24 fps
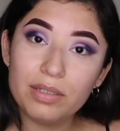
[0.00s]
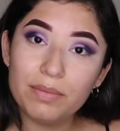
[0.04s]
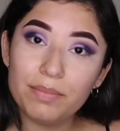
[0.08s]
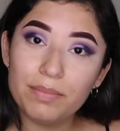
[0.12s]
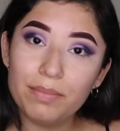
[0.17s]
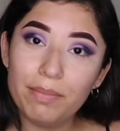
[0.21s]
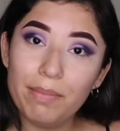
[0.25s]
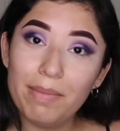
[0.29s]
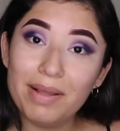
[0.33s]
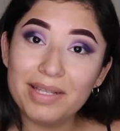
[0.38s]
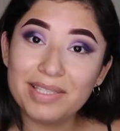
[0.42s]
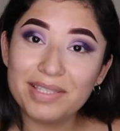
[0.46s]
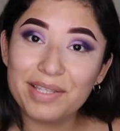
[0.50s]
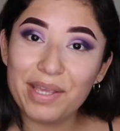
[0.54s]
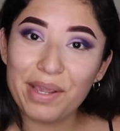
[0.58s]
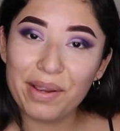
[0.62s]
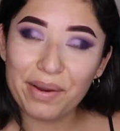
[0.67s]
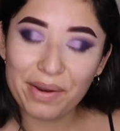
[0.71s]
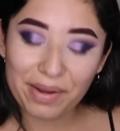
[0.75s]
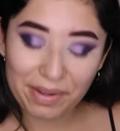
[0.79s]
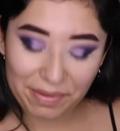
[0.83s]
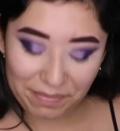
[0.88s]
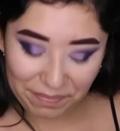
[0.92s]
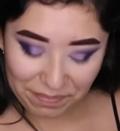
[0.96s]

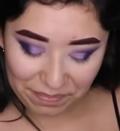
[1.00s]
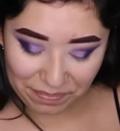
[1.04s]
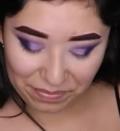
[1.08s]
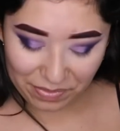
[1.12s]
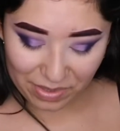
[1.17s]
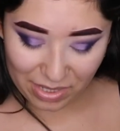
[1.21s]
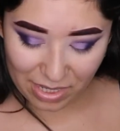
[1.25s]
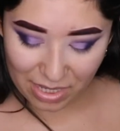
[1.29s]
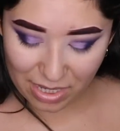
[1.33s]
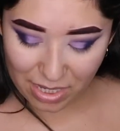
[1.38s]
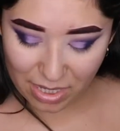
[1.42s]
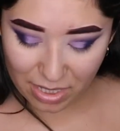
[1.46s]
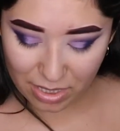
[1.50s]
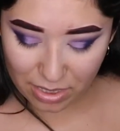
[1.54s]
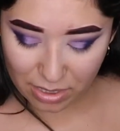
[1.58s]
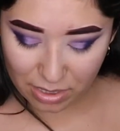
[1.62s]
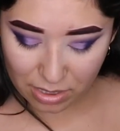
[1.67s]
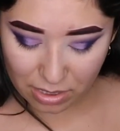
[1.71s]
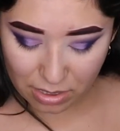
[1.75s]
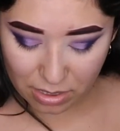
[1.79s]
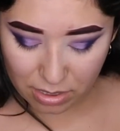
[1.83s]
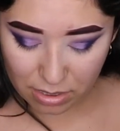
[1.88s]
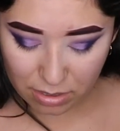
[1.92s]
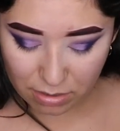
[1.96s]
mascara and
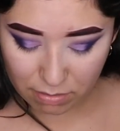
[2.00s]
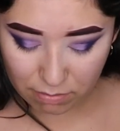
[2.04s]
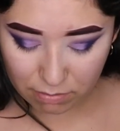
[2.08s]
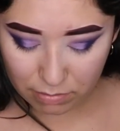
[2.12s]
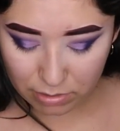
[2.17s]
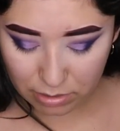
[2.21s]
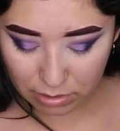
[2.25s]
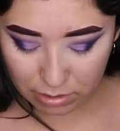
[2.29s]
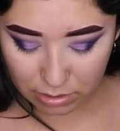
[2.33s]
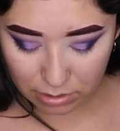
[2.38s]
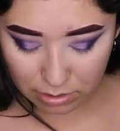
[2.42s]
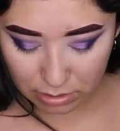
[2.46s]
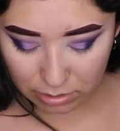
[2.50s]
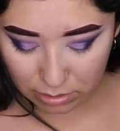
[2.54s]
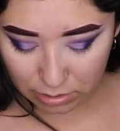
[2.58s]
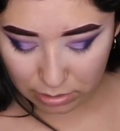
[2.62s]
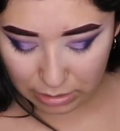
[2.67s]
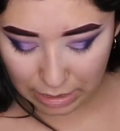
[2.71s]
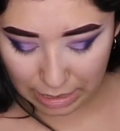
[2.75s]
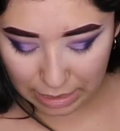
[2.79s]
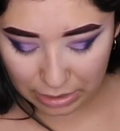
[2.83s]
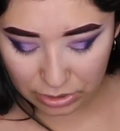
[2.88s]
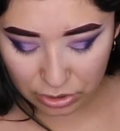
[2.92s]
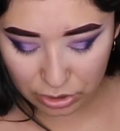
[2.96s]

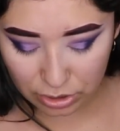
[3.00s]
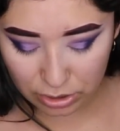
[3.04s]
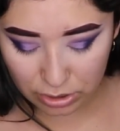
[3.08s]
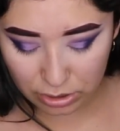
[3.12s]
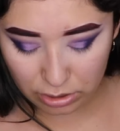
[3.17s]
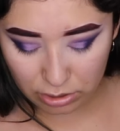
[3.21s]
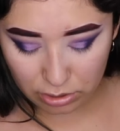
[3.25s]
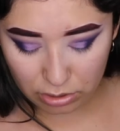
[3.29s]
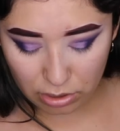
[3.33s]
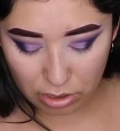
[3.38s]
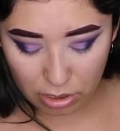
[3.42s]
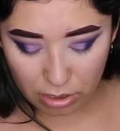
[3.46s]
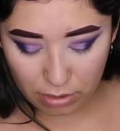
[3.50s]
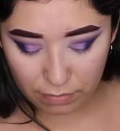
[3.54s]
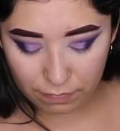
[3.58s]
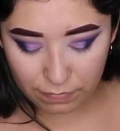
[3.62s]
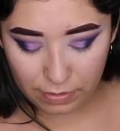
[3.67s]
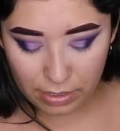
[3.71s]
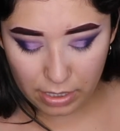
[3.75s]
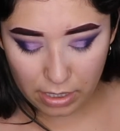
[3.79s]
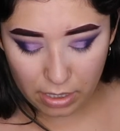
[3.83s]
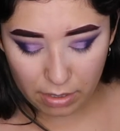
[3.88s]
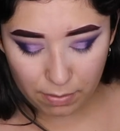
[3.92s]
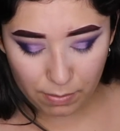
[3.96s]
lashes off
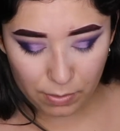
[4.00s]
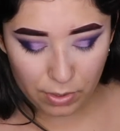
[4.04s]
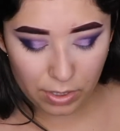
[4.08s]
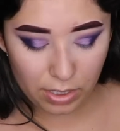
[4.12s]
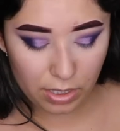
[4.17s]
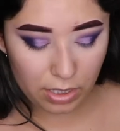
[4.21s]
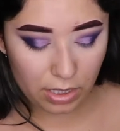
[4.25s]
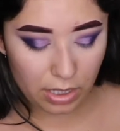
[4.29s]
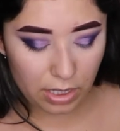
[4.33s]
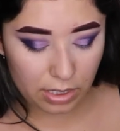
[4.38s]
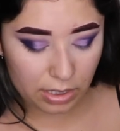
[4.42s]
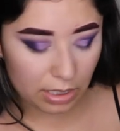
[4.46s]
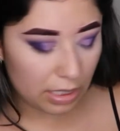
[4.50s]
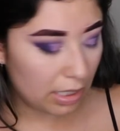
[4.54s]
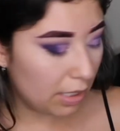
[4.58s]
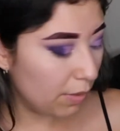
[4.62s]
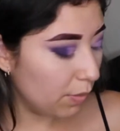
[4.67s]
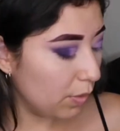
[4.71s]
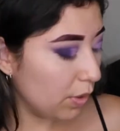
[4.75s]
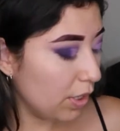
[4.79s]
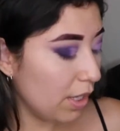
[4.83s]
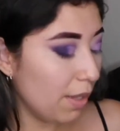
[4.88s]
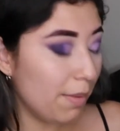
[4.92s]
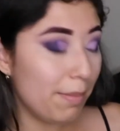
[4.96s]
camera, and then I
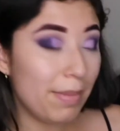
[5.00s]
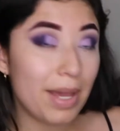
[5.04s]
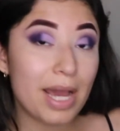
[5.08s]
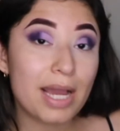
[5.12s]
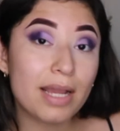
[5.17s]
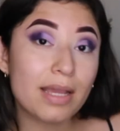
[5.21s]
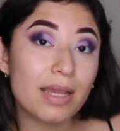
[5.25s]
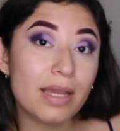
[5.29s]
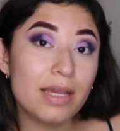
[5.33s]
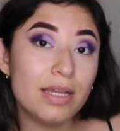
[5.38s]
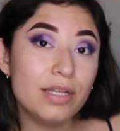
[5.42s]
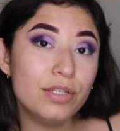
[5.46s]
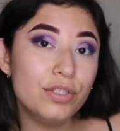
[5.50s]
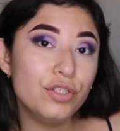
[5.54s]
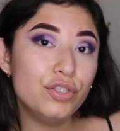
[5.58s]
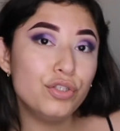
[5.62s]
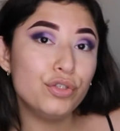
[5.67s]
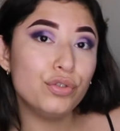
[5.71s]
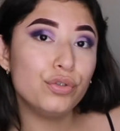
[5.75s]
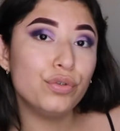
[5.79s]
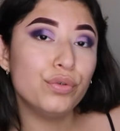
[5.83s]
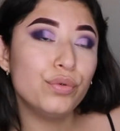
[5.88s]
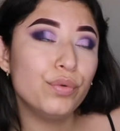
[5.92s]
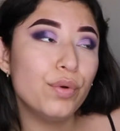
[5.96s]
will come back and
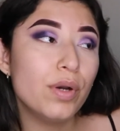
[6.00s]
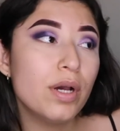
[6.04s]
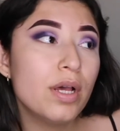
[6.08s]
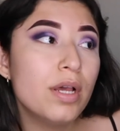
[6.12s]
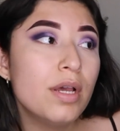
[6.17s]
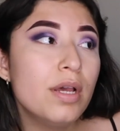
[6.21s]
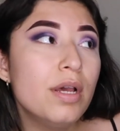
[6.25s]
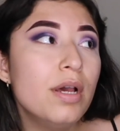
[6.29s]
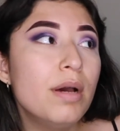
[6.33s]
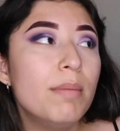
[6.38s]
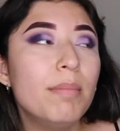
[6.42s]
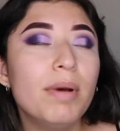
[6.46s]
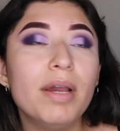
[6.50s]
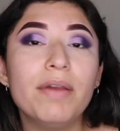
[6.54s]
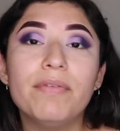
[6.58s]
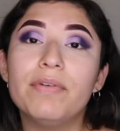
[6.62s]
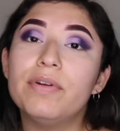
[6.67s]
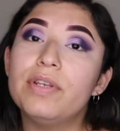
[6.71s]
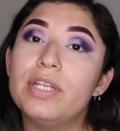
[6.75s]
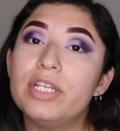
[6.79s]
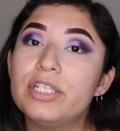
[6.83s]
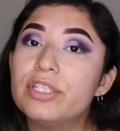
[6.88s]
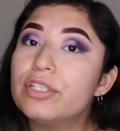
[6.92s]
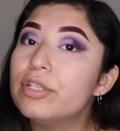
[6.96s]
do my
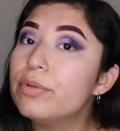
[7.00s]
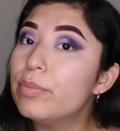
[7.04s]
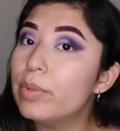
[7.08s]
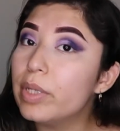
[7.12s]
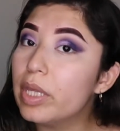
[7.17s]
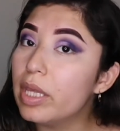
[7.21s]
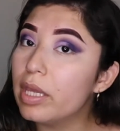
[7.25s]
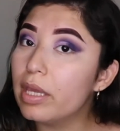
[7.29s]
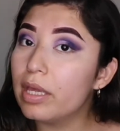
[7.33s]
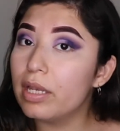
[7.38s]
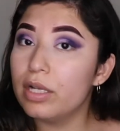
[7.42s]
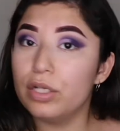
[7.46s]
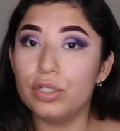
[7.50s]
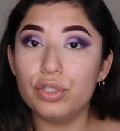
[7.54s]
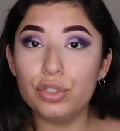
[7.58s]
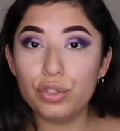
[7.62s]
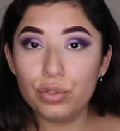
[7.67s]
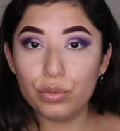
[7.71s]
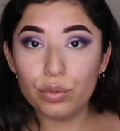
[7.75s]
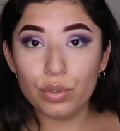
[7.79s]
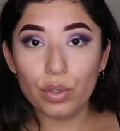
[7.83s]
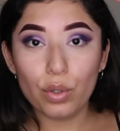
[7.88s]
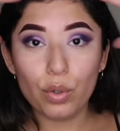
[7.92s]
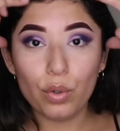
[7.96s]
foundation and we can get
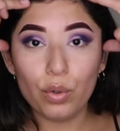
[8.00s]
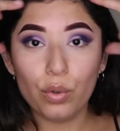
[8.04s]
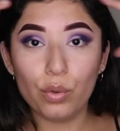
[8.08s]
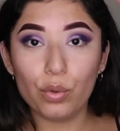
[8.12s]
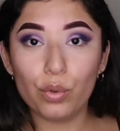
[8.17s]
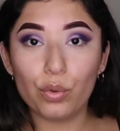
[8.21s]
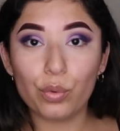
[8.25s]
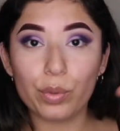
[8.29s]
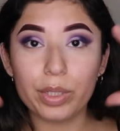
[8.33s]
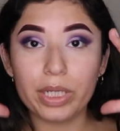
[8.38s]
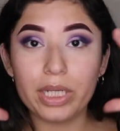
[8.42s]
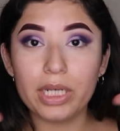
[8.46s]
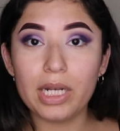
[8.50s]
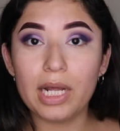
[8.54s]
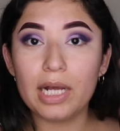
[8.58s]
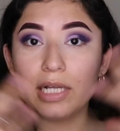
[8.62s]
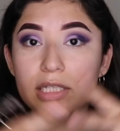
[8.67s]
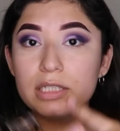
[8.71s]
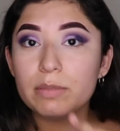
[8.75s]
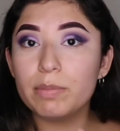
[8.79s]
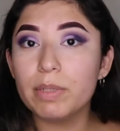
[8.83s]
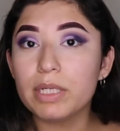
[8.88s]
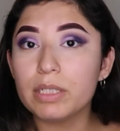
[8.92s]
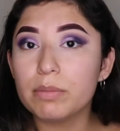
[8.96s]
into the whole green
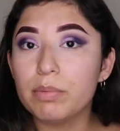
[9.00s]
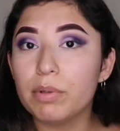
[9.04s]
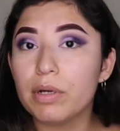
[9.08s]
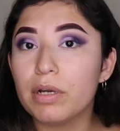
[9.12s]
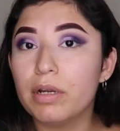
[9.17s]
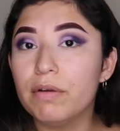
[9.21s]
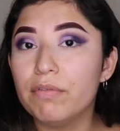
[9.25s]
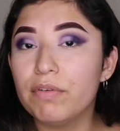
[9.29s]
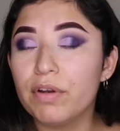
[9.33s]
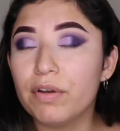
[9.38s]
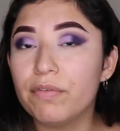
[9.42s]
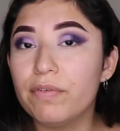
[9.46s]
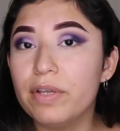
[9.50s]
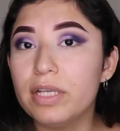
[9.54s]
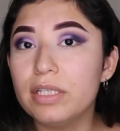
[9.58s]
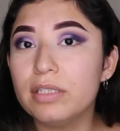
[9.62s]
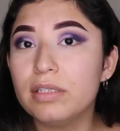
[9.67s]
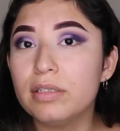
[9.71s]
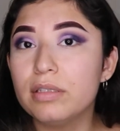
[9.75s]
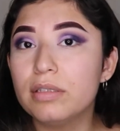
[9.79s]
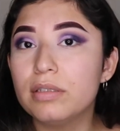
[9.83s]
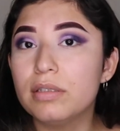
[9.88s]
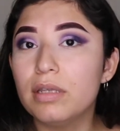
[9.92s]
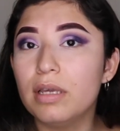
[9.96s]
aspect part of our
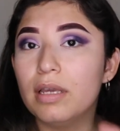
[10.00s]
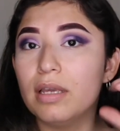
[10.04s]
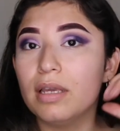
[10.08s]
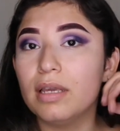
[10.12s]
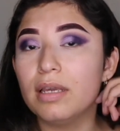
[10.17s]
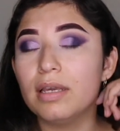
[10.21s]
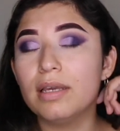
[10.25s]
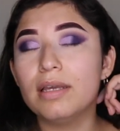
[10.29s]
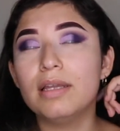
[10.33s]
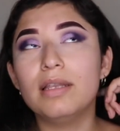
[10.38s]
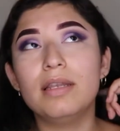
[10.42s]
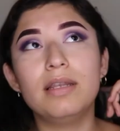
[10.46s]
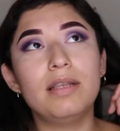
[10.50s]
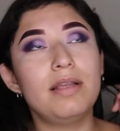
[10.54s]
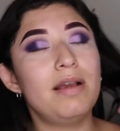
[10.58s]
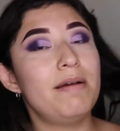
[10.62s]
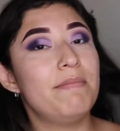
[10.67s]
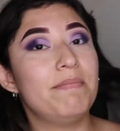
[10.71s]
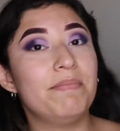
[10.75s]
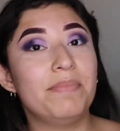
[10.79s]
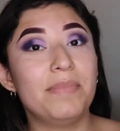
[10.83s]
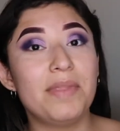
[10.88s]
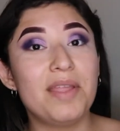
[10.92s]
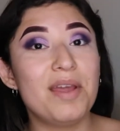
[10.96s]
face. And yeah,
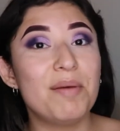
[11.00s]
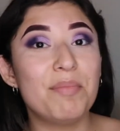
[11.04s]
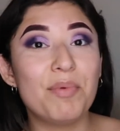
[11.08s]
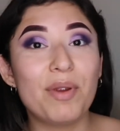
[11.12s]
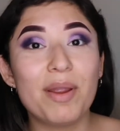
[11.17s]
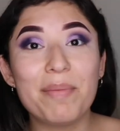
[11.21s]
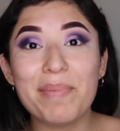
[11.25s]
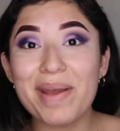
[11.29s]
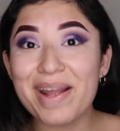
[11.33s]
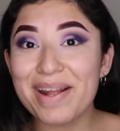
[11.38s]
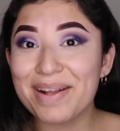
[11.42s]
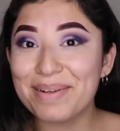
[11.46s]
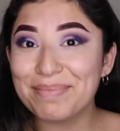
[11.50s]
I'll be right back.